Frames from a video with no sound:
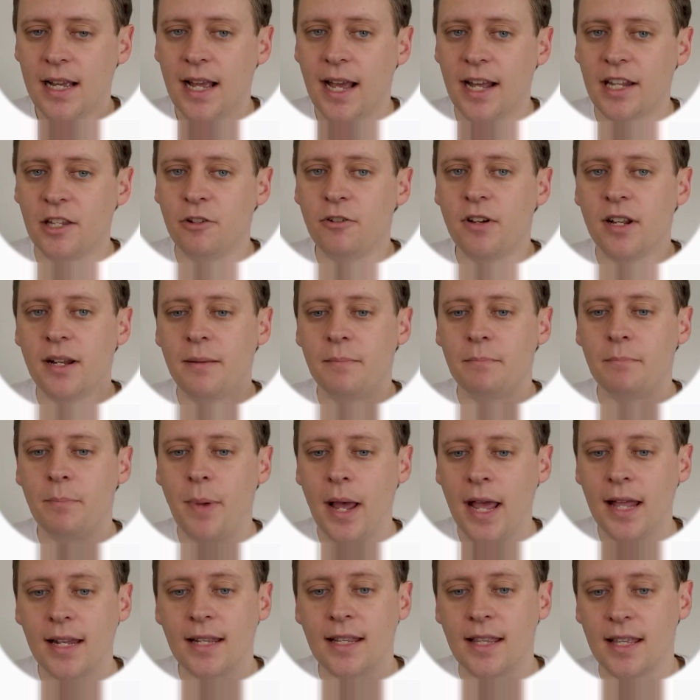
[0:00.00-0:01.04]
And you can
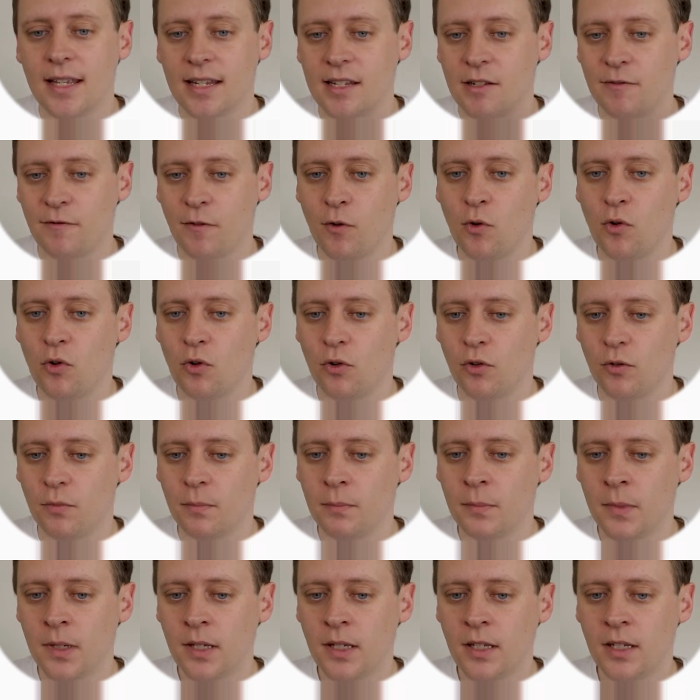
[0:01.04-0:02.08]
embed this
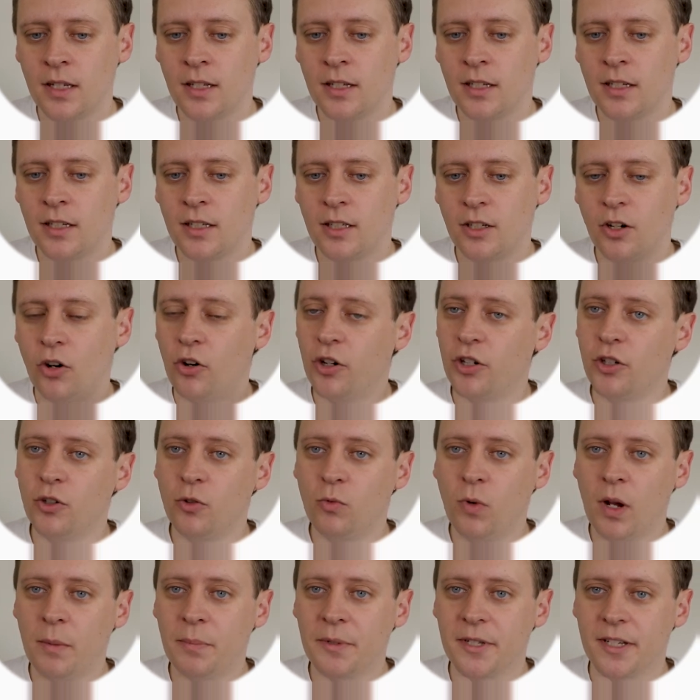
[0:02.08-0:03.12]
form on your
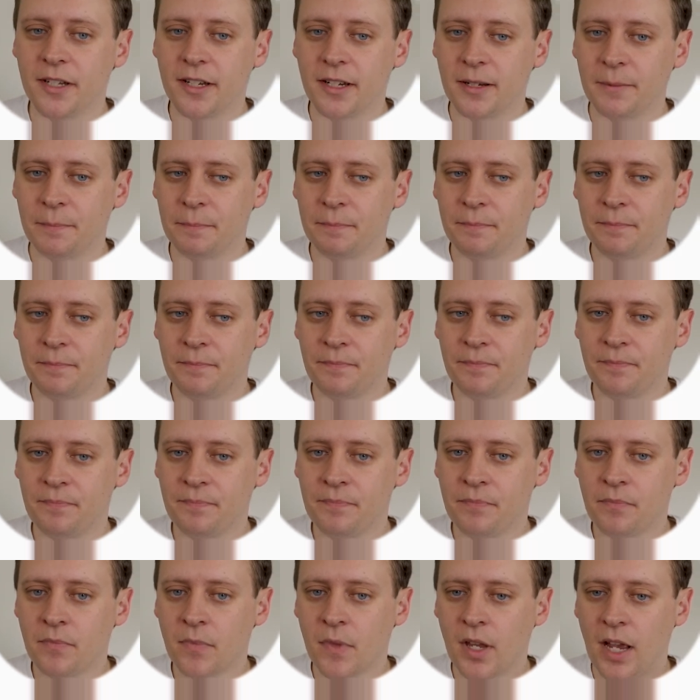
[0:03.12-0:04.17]
website.
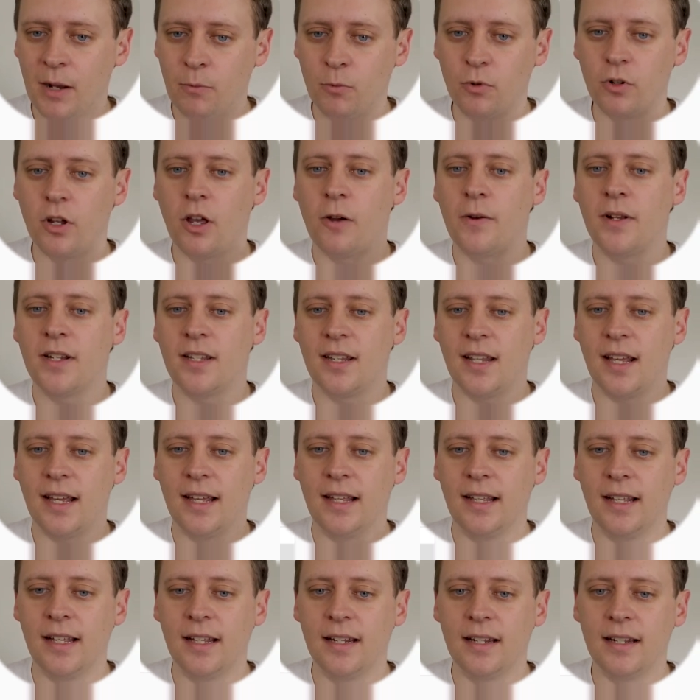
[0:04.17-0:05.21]
And we'll go into
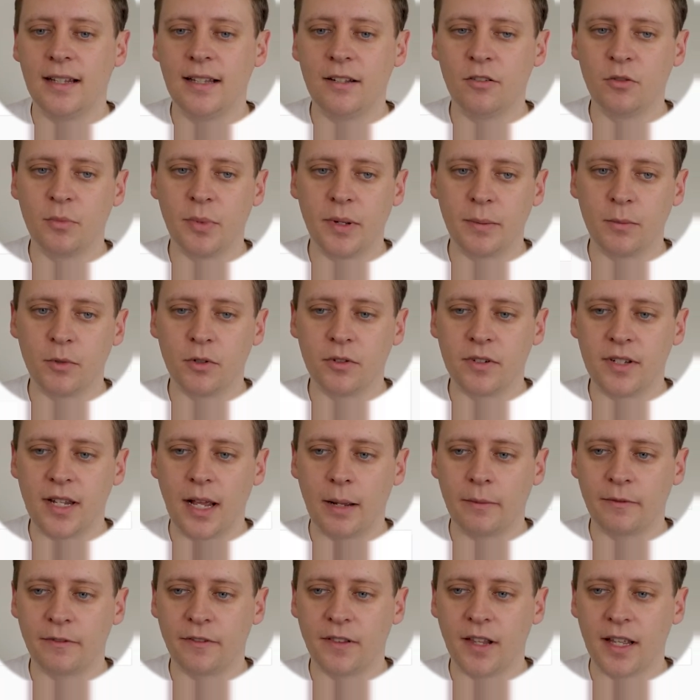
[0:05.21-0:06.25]
that in a little bit more
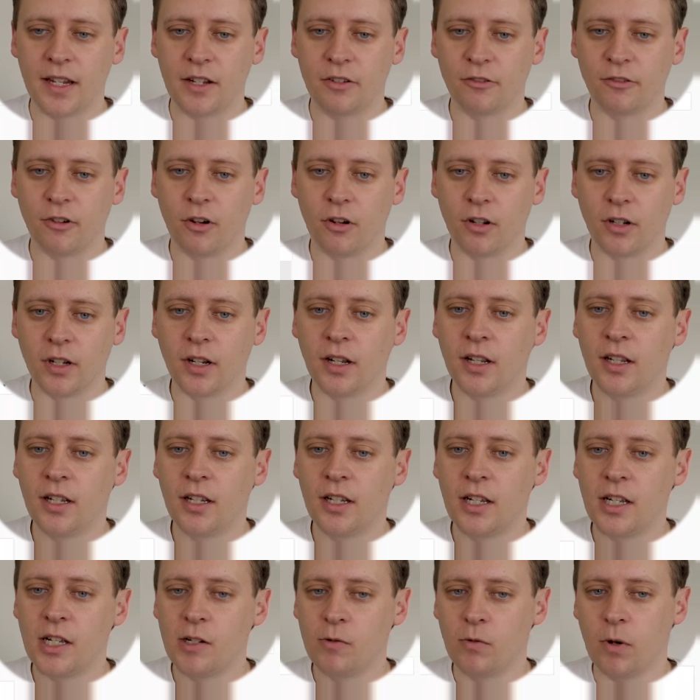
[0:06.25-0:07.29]
depth later on
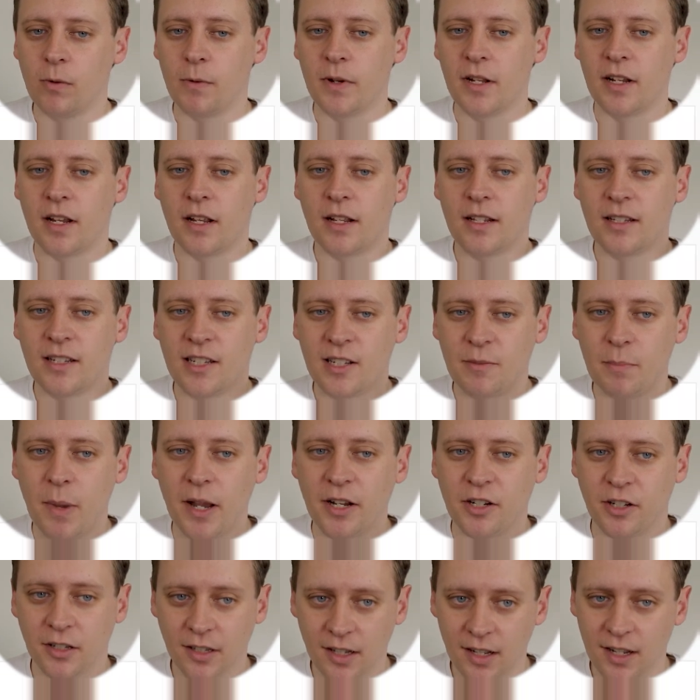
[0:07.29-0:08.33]
when we
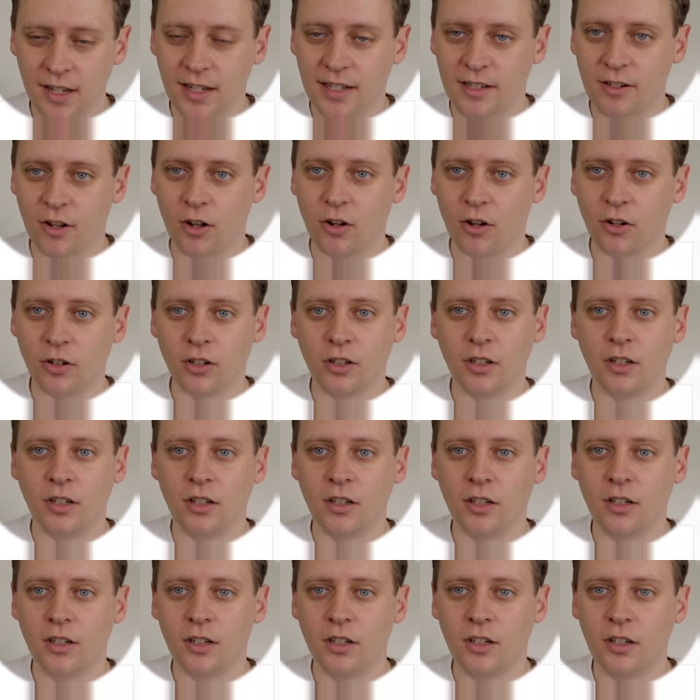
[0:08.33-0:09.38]
specialize on
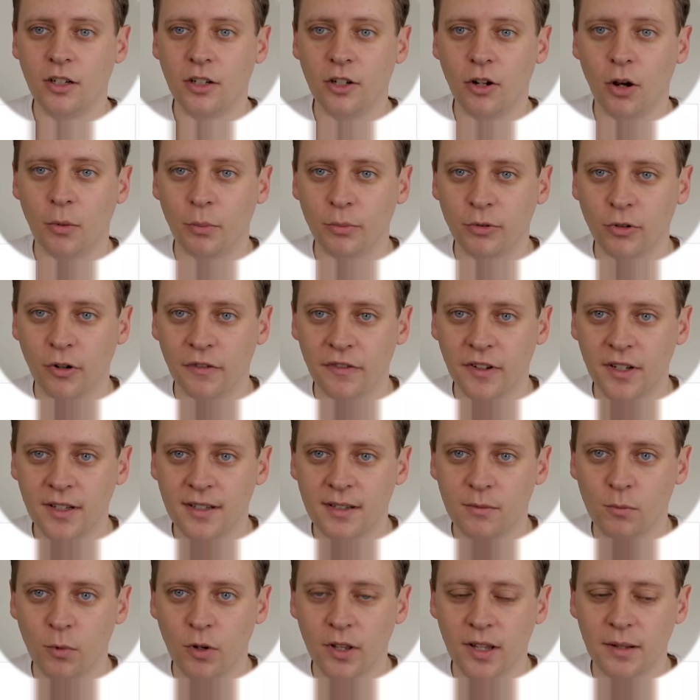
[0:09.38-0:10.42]
non-profits
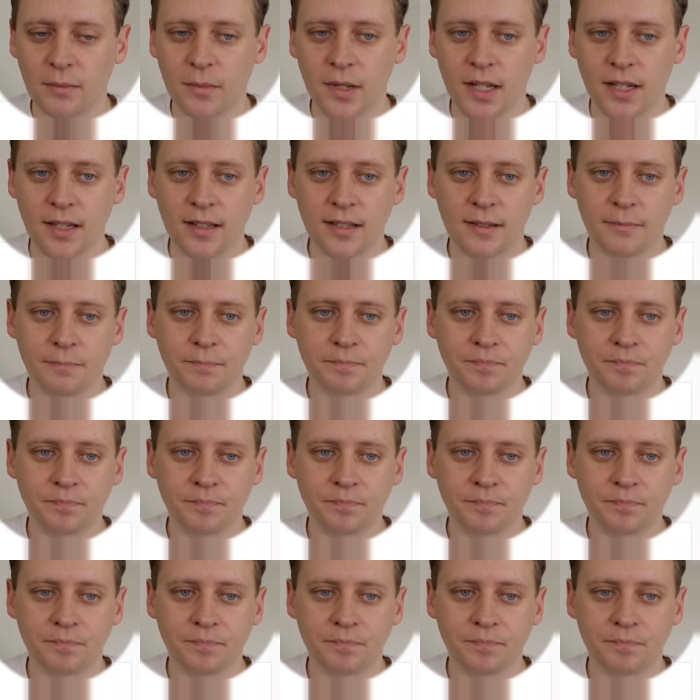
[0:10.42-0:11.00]
and what that means.